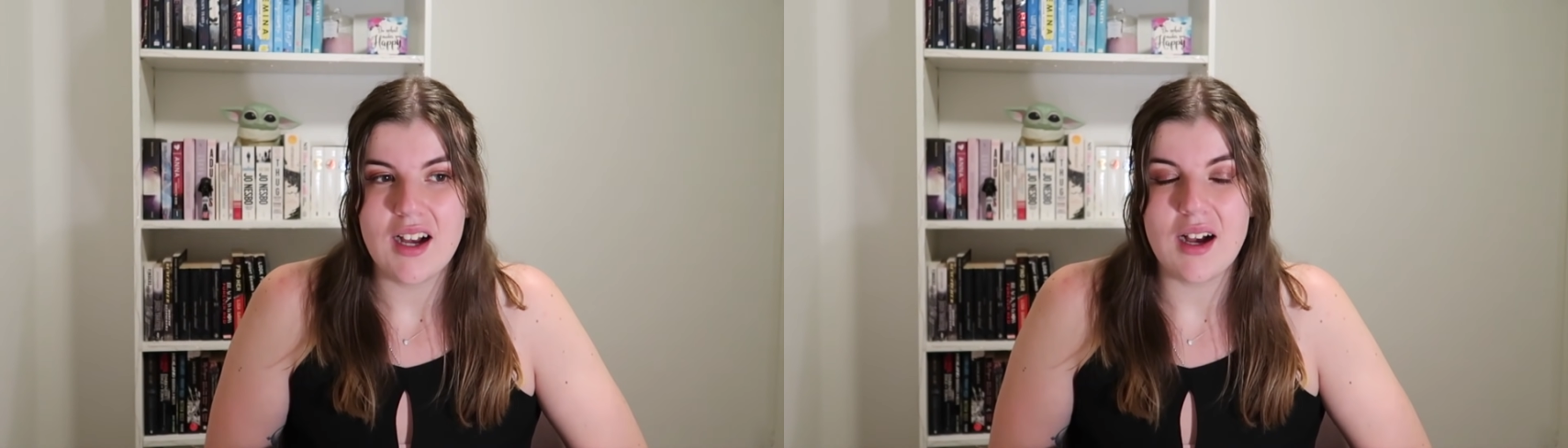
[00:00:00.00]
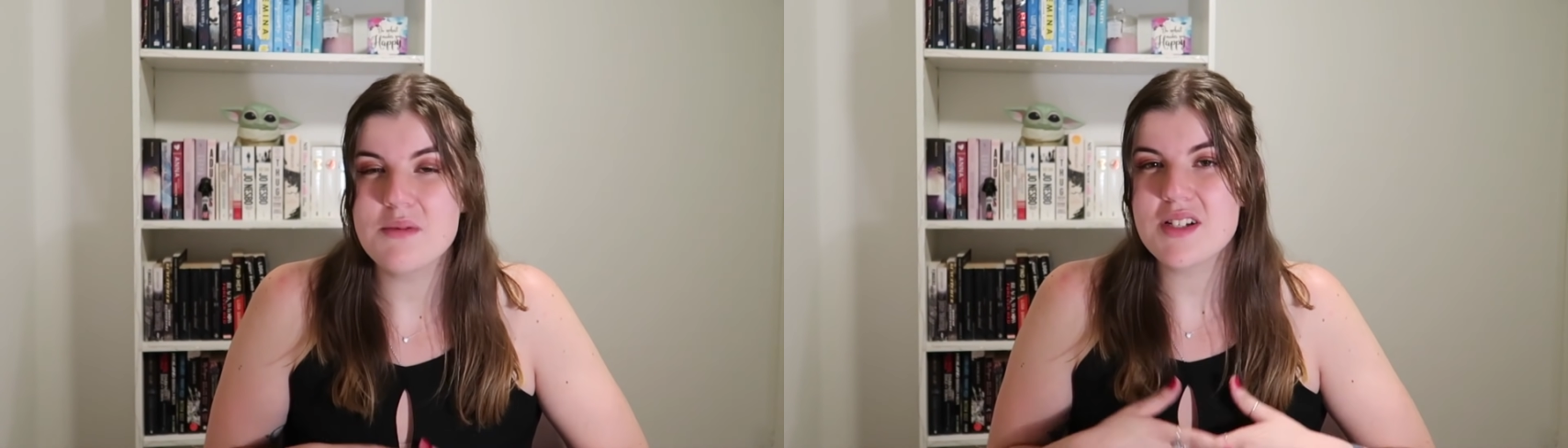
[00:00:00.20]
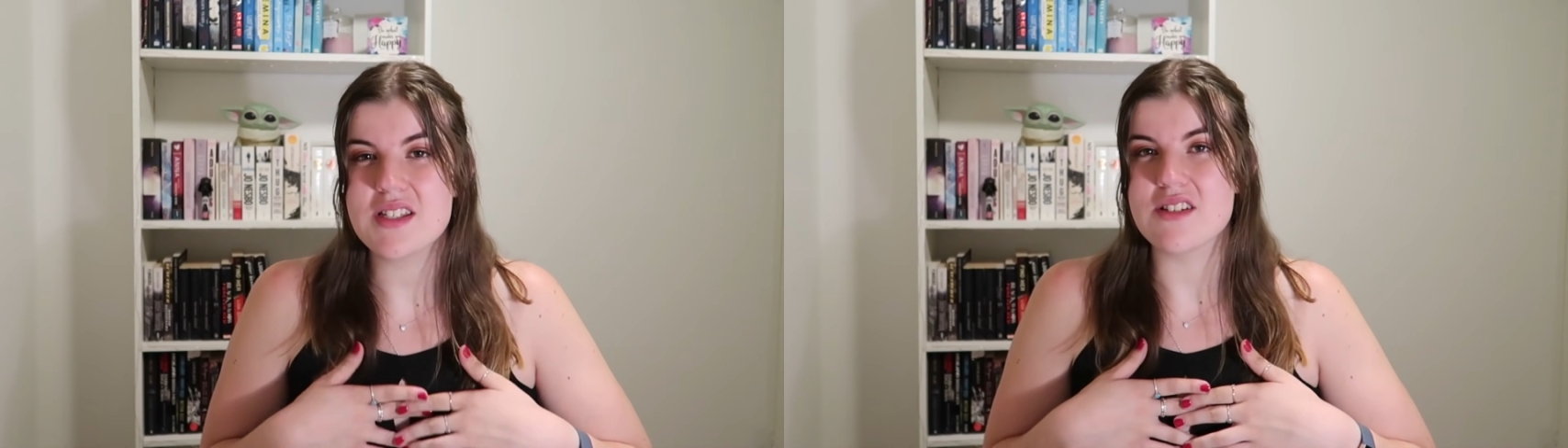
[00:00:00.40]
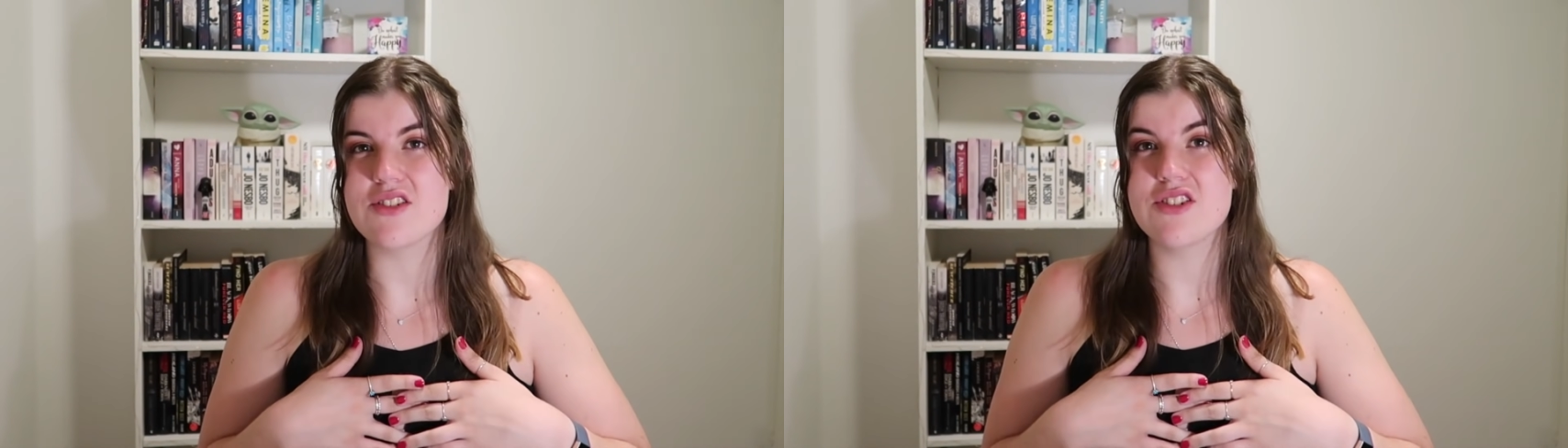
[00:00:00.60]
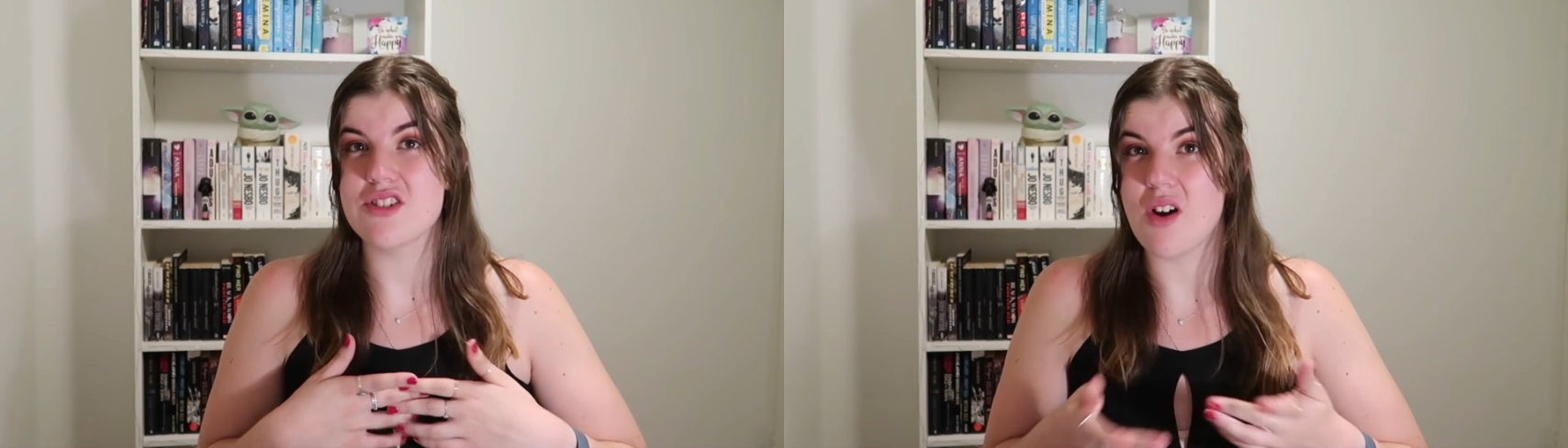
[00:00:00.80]
I'm just in
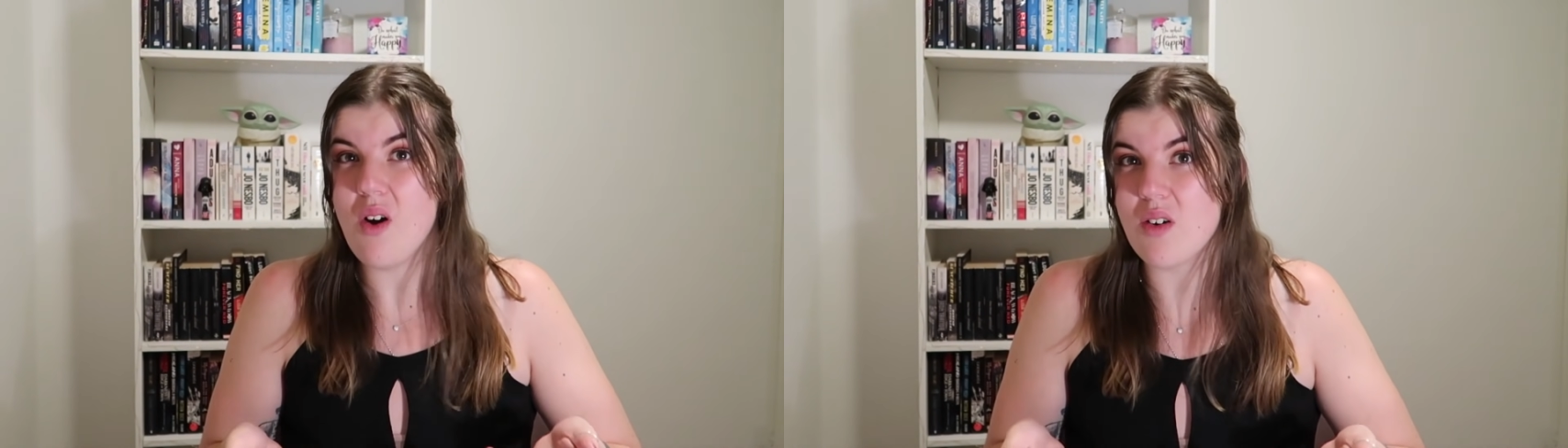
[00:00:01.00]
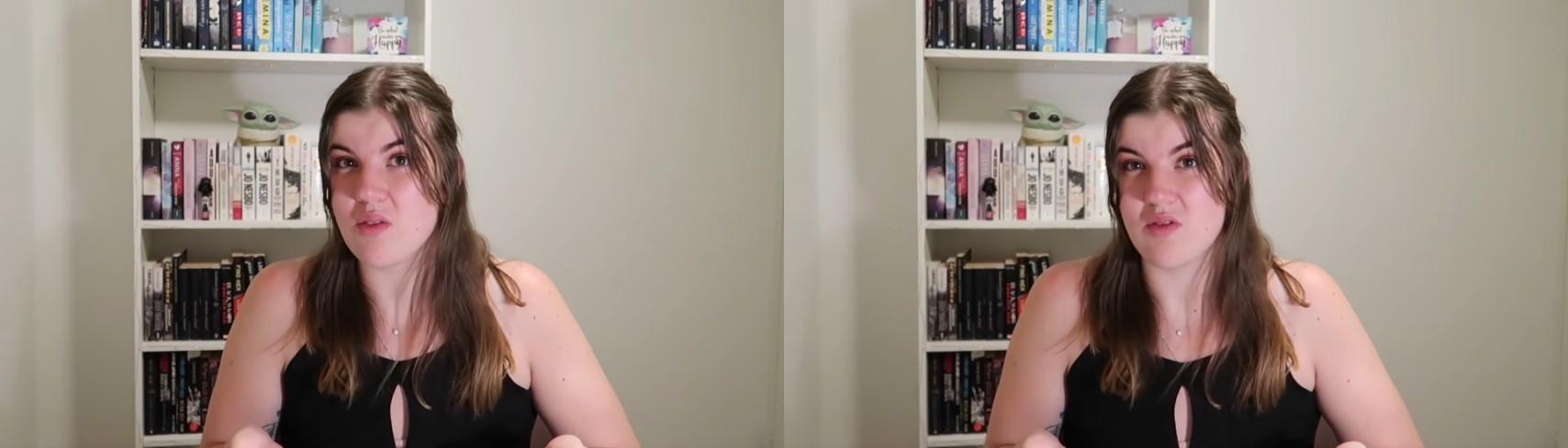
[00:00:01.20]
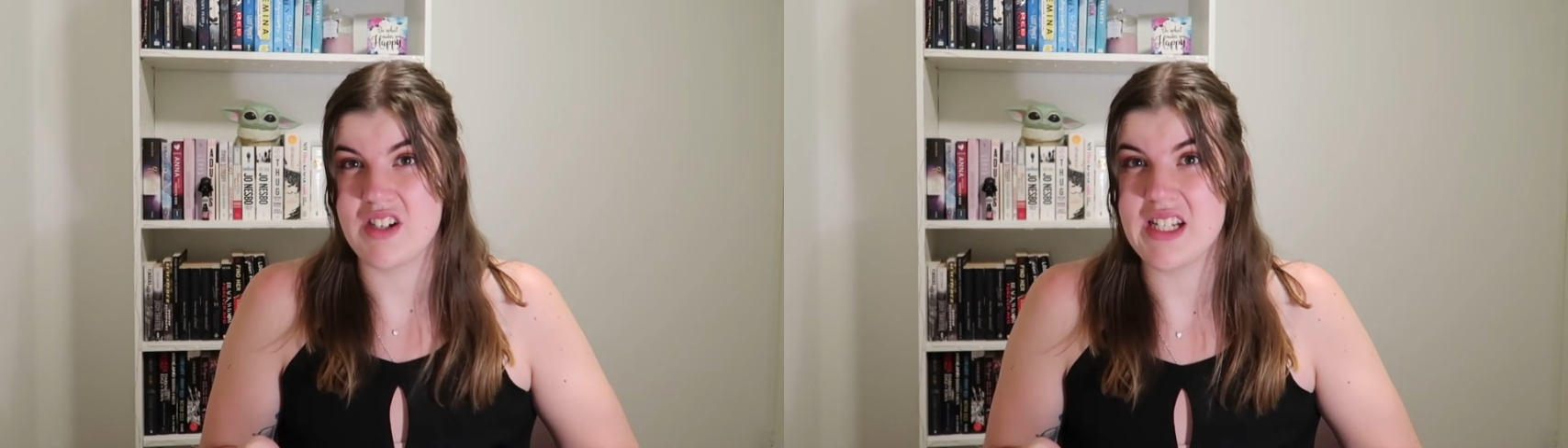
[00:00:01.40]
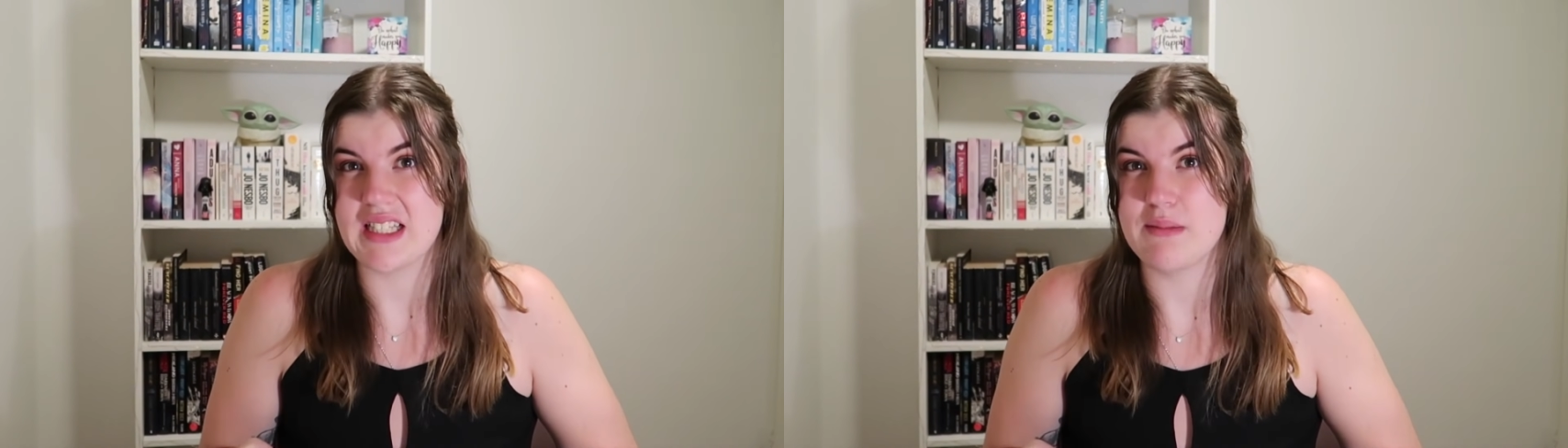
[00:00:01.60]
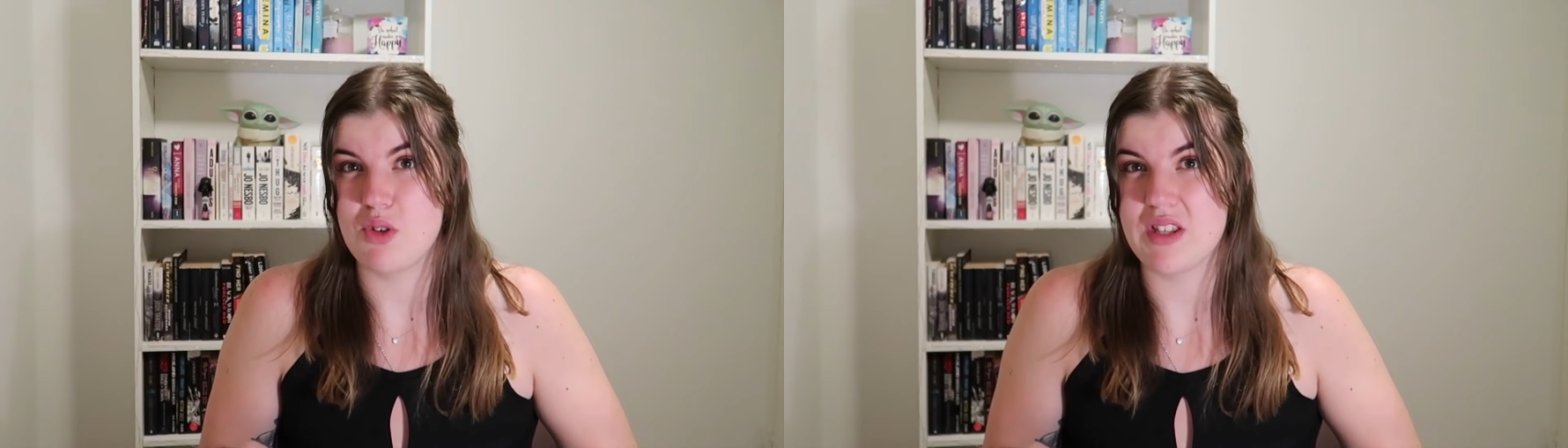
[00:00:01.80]
shock,
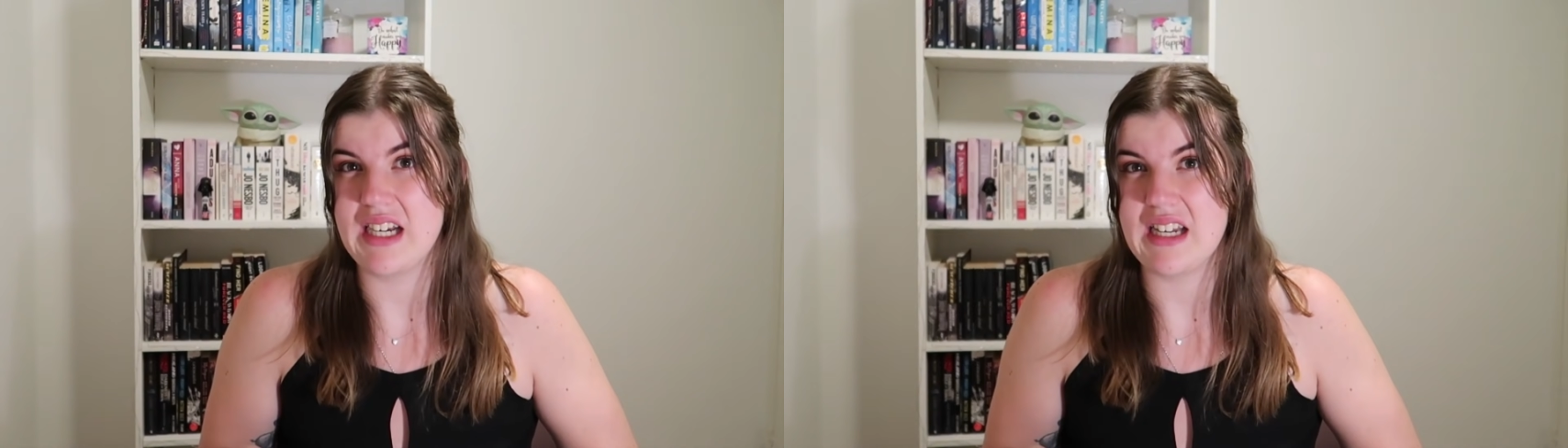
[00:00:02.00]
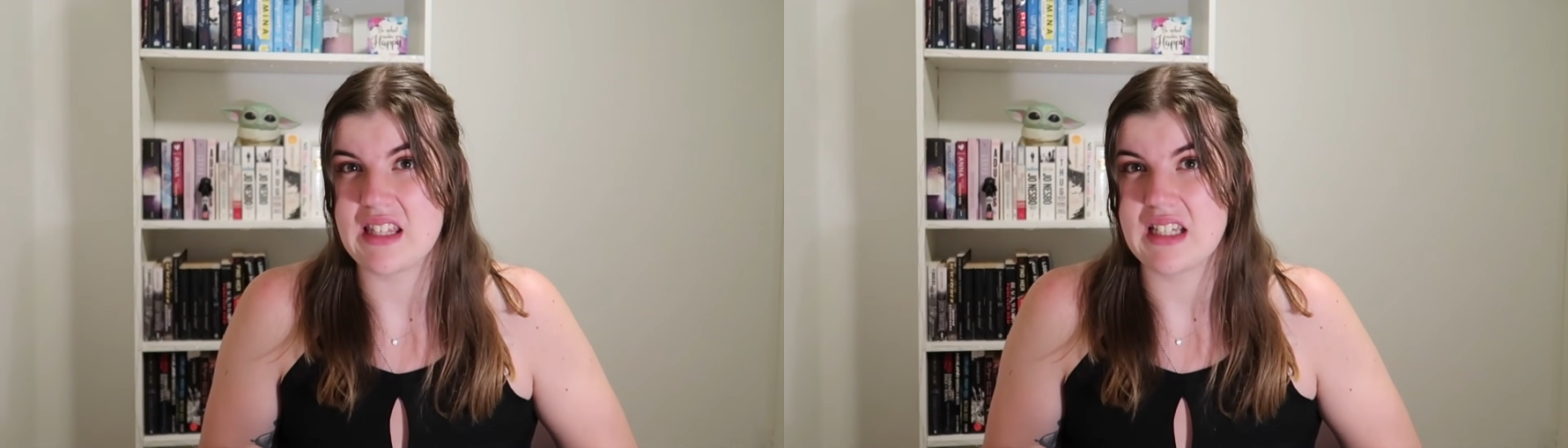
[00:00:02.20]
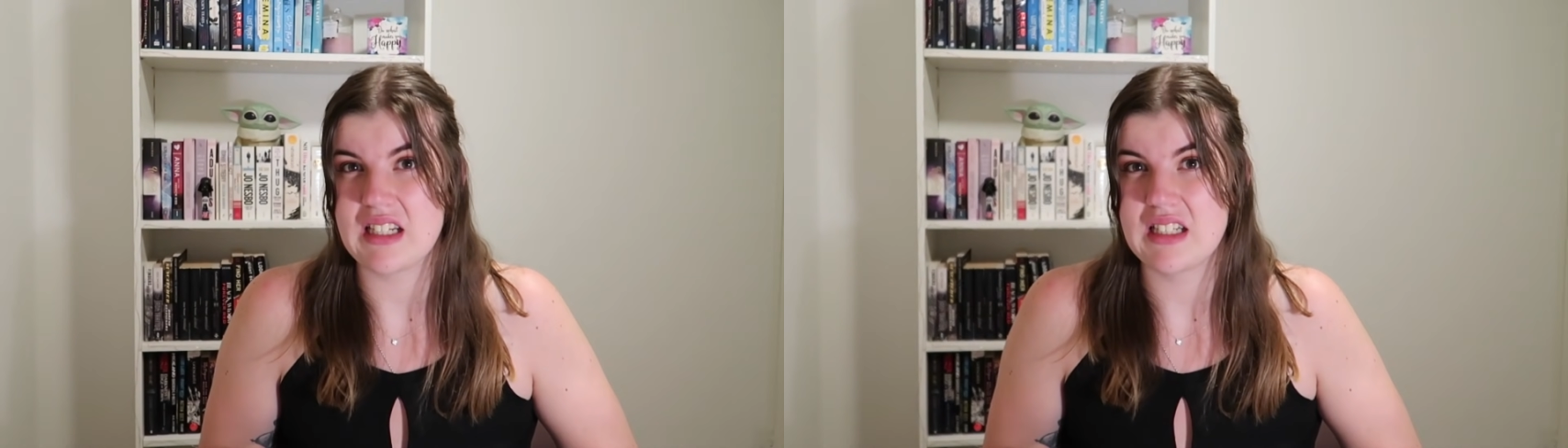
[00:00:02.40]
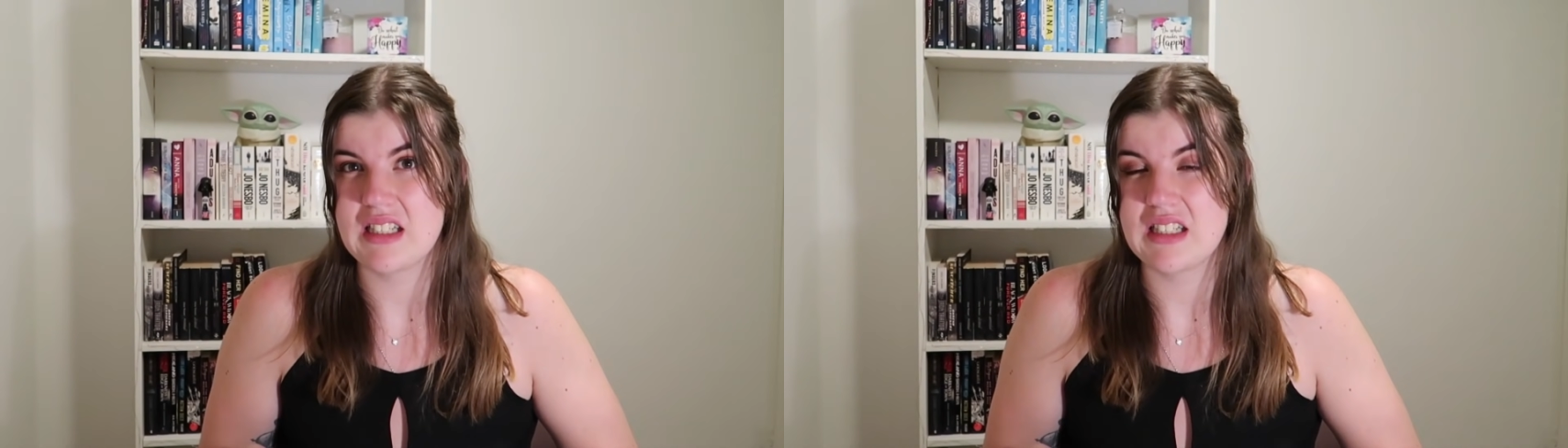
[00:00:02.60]
really, more than anything.